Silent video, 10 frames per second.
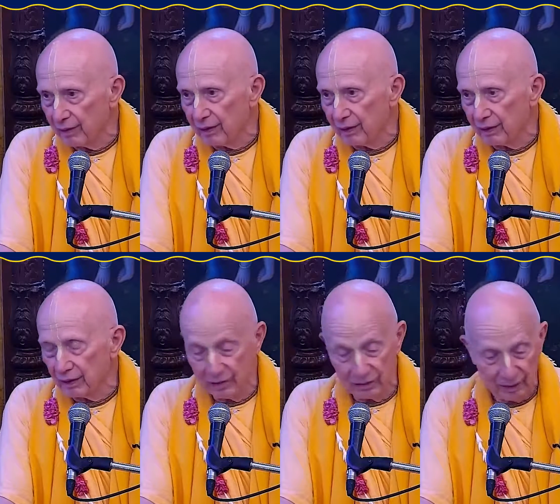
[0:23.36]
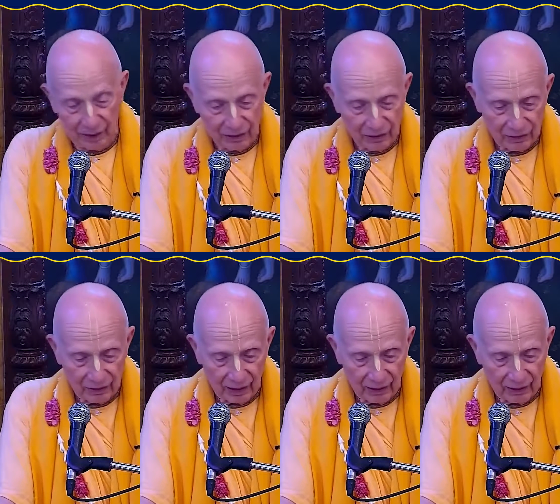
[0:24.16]
Material, as mentions
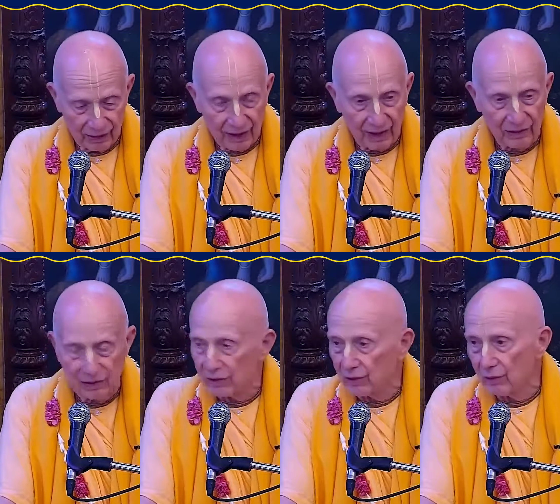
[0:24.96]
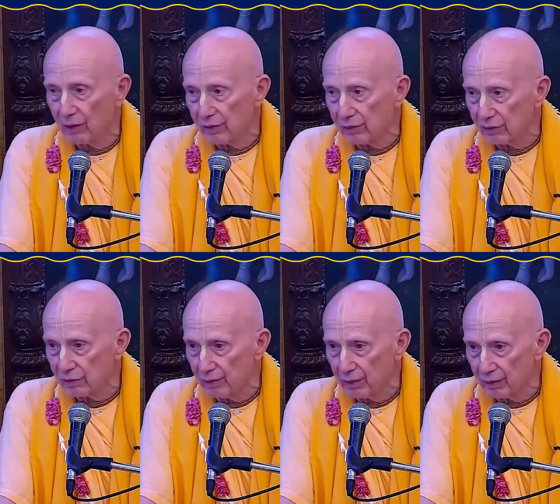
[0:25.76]
here, the senses are also
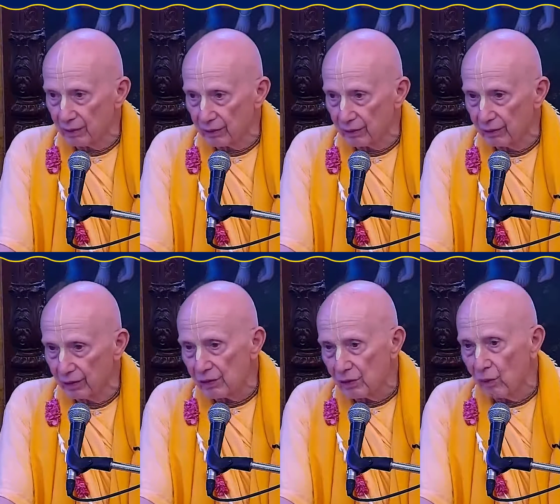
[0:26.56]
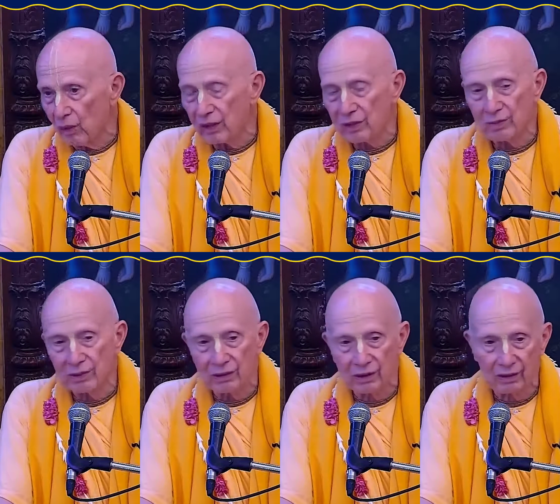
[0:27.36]
spiritual. So what is
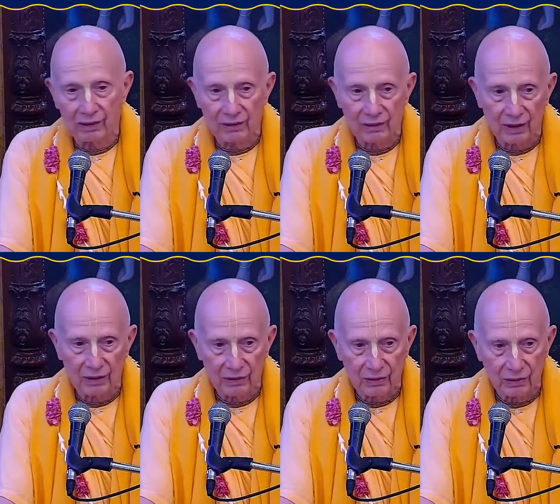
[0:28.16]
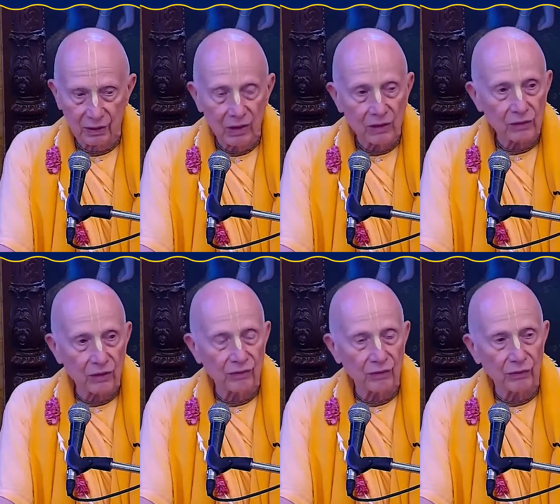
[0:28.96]
material senses? So
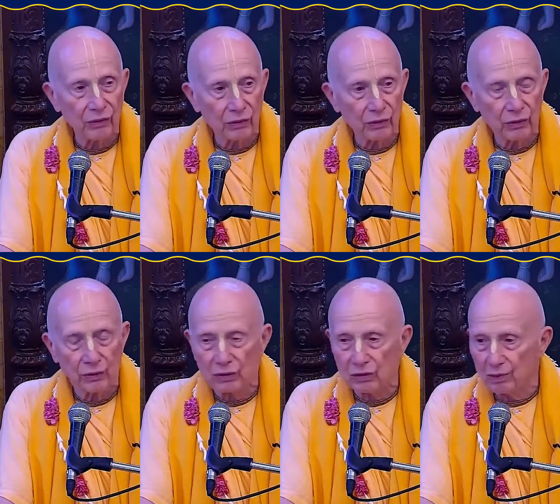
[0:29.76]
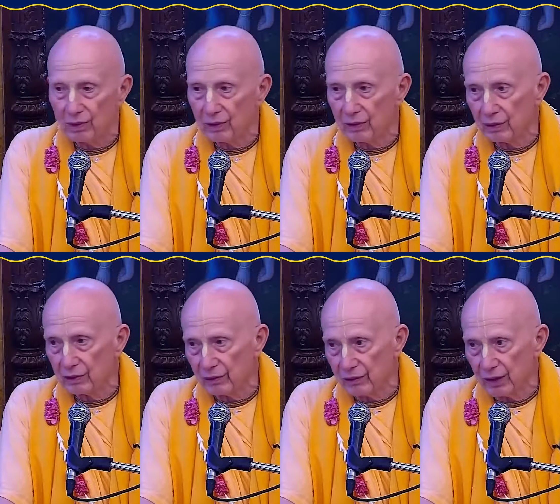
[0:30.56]
if you use your
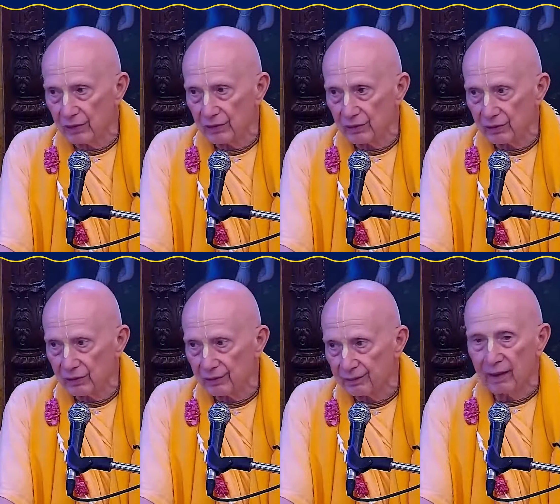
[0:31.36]
spiritual senses